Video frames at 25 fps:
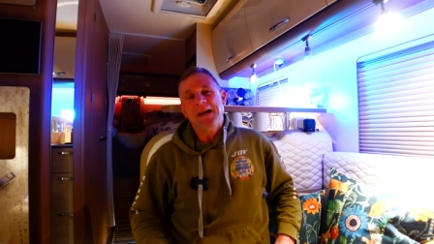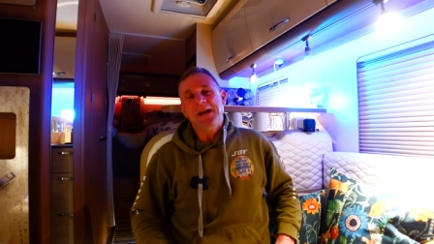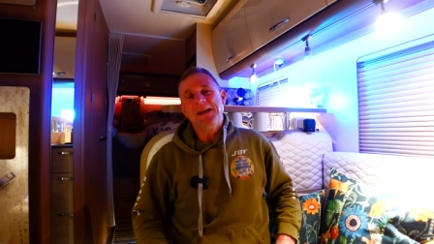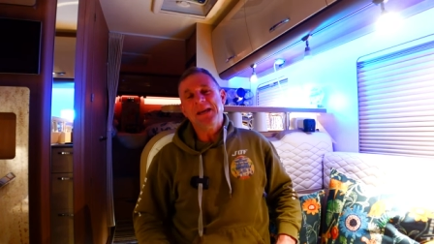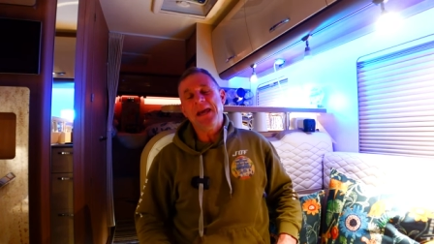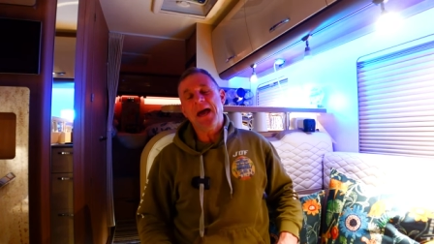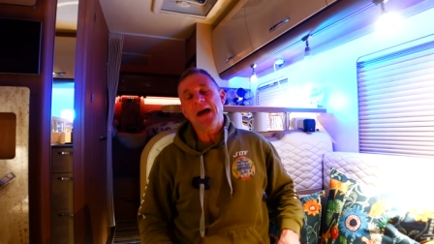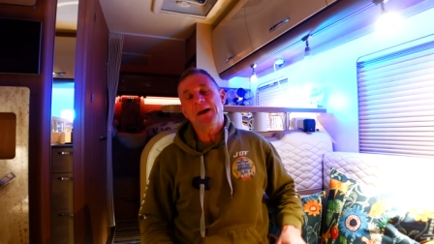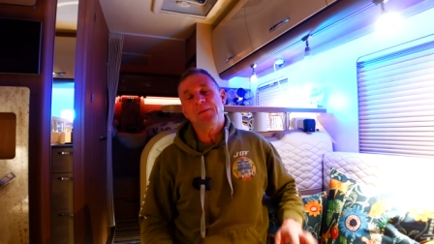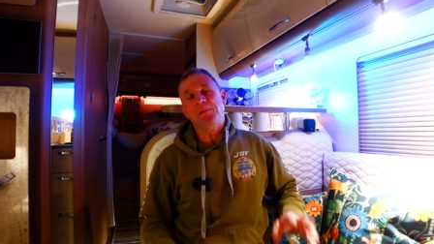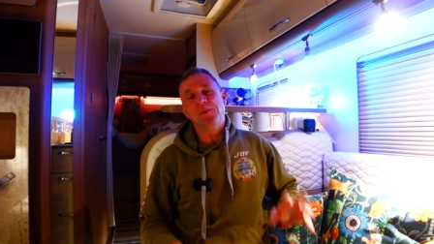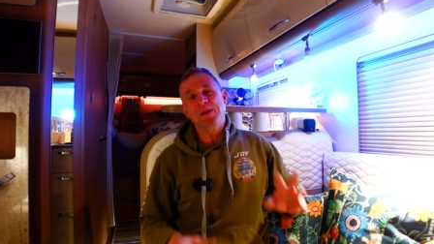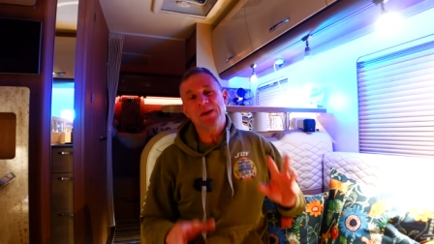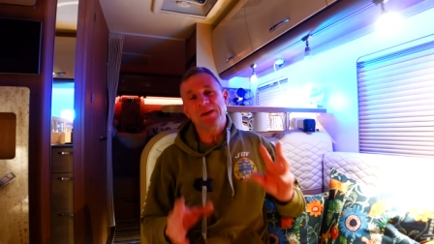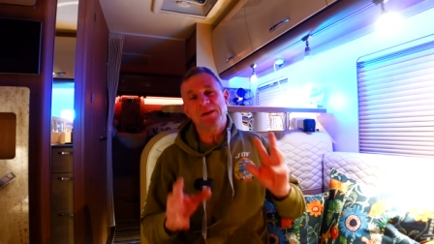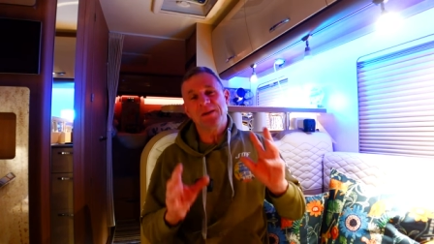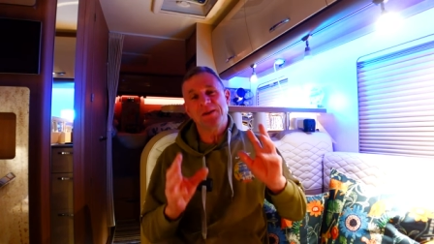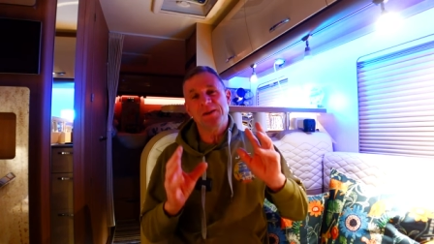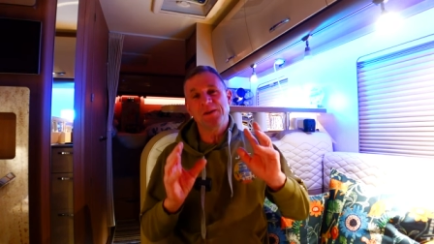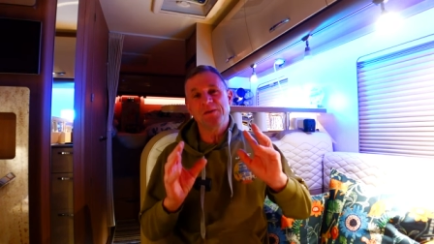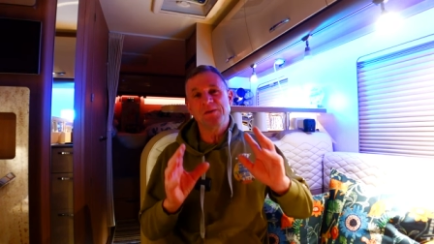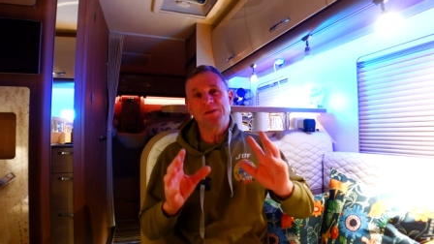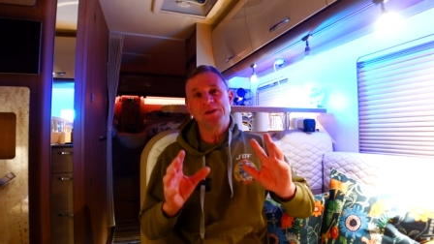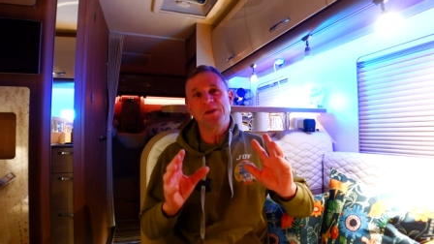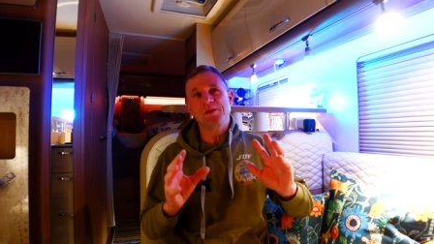yeah we
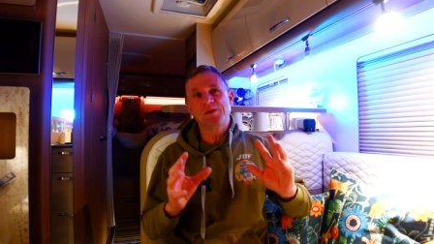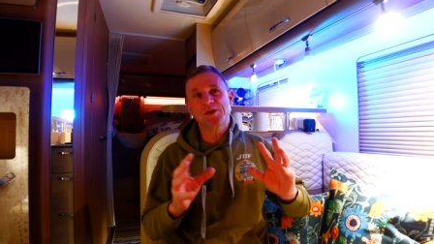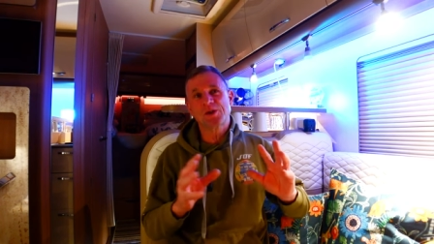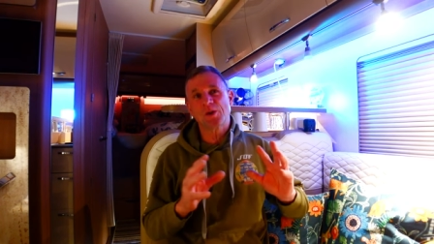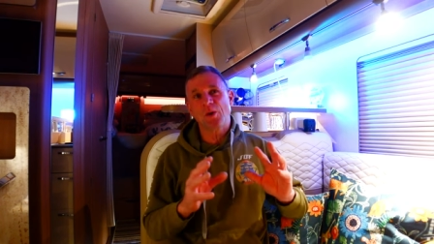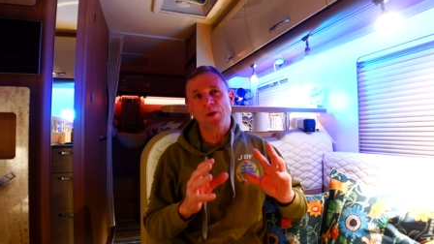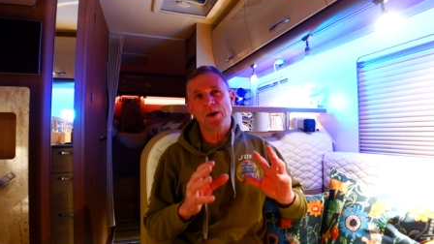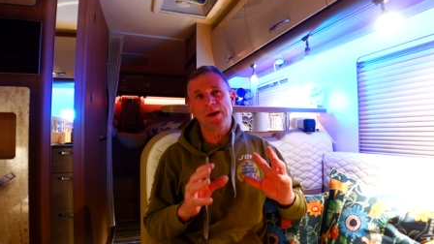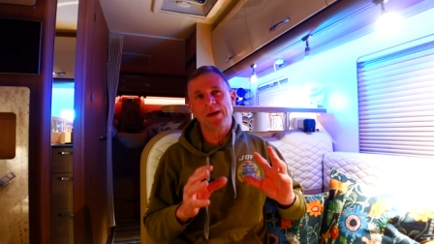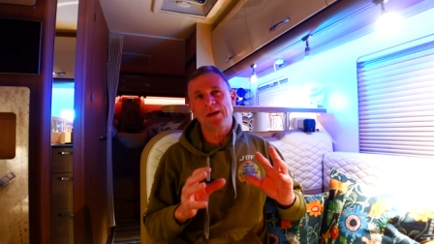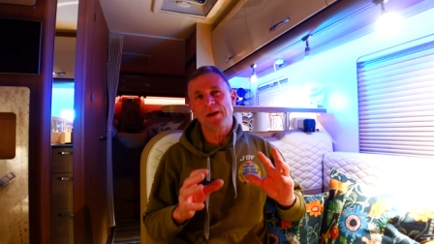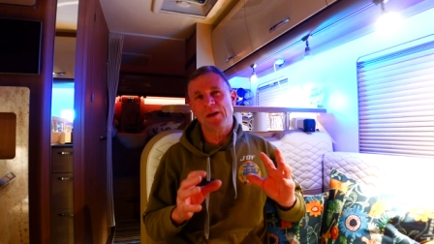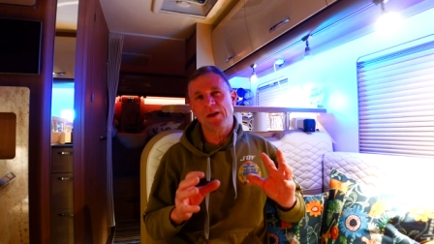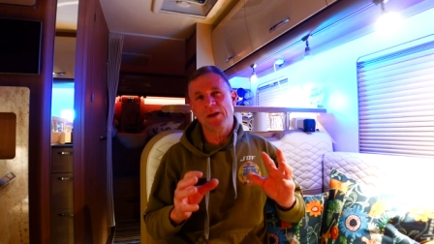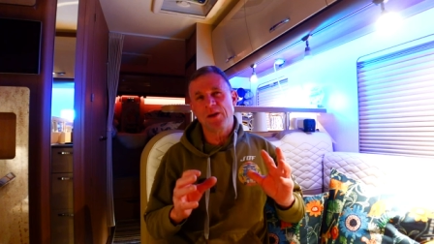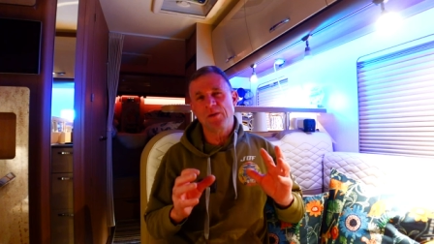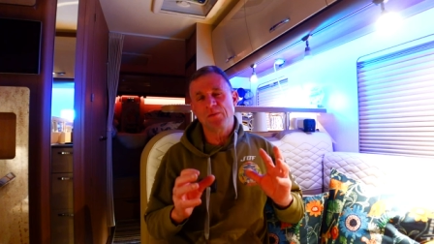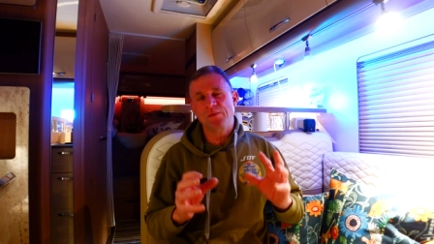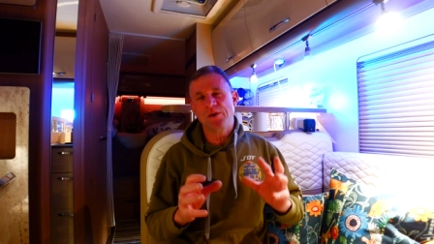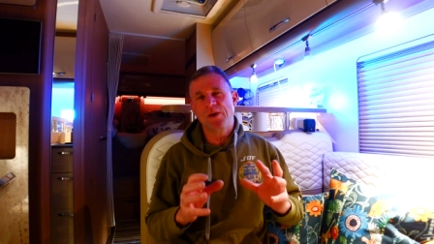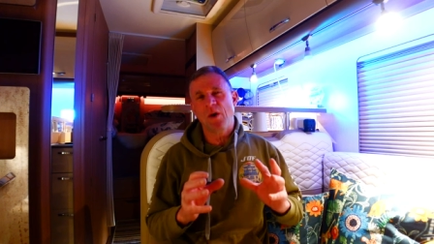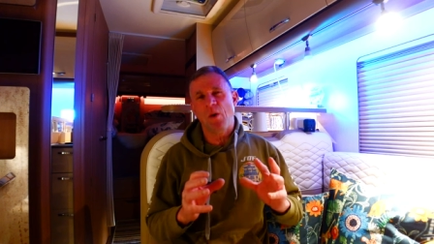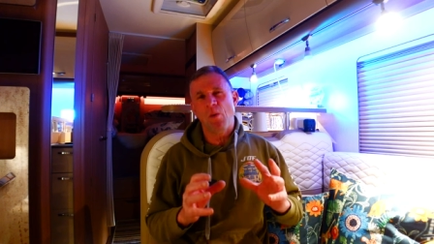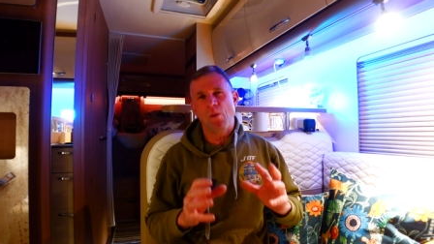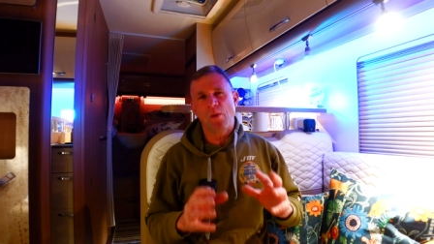you, you try and
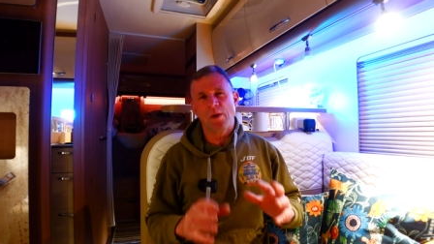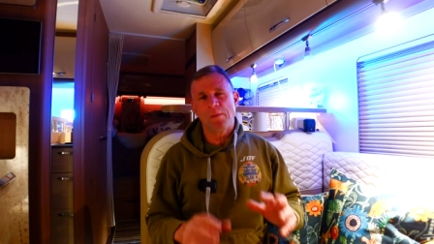you don't